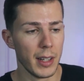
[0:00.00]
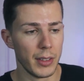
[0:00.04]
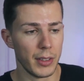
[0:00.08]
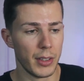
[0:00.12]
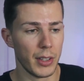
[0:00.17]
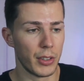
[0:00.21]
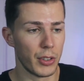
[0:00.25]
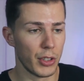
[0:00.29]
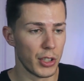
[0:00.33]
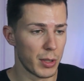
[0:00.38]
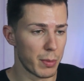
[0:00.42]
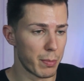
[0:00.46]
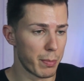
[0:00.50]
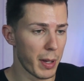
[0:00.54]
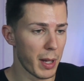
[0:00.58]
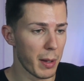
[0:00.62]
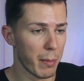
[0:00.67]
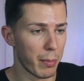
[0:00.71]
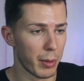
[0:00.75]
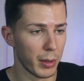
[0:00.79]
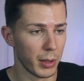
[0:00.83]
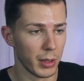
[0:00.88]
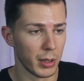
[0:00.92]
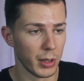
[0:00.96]
There is
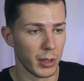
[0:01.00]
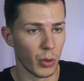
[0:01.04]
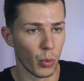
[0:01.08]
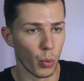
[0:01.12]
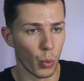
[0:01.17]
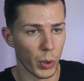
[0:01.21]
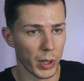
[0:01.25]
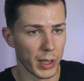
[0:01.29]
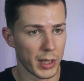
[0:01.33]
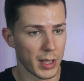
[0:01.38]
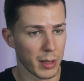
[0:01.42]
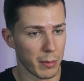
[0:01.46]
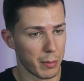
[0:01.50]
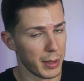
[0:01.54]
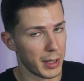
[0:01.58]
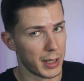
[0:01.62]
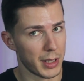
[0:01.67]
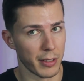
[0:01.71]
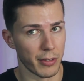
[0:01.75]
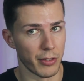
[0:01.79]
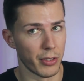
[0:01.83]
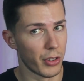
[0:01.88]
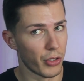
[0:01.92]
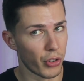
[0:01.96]
people with a
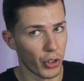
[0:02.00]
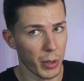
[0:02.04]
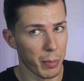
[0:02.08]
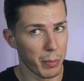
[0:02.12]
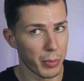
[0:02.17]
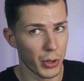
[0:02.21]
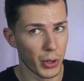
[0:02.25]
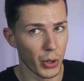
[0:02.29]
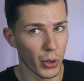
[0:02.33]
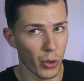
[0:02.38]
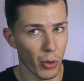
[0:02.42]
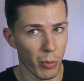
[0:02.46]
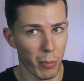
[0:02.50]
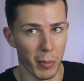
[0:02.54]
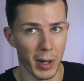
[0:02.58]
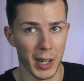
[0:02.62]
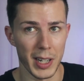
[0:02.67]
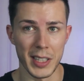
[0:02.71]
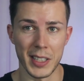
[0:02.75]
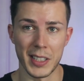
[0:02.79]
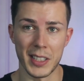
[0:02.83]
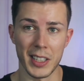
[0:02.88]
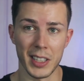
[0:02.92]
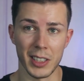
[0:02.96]
bit of crypto,
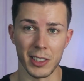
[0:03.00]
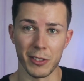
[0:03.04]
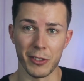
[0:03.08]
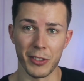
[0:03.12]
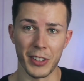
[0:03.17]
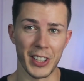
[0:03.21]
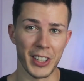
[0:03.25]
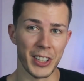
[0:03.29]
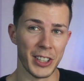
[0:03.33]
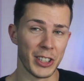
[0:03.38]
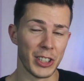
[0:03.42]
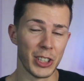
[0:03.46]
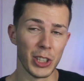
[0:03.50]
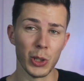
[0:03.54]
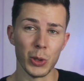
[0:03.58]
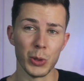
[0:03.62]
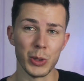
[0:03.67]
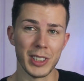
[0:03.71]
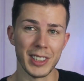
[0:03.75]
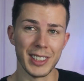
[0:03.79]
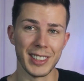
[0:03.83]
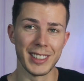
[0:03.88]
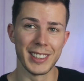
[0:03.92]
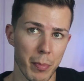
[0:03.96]
myself
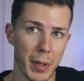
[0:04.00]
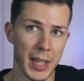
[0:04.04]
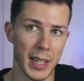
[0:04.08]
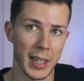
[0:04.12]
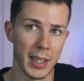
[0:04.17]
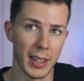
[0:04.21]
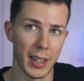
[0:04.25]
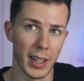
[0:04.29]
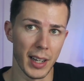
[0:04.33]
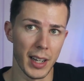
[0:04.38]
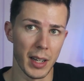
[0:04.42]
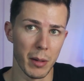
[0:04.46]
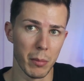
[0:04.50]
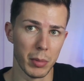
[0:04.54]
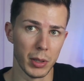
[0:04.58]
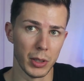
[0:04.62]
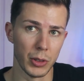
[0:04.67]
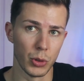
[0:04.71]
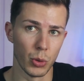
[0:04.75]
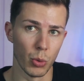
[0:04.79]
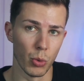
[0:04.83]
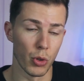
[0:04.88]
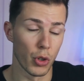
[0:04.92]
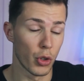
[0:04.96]
included, being
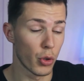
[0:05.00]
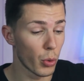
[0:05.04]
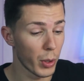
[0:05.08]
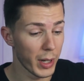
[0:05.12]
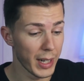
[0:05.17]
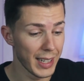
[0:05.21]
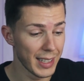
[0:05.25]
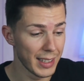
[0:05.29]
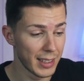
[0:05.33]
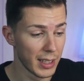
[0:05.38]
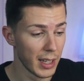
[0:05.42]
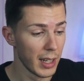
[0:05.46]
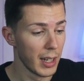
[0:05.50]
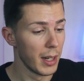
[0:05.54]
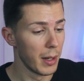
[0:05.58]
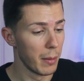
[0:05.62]
able to trade,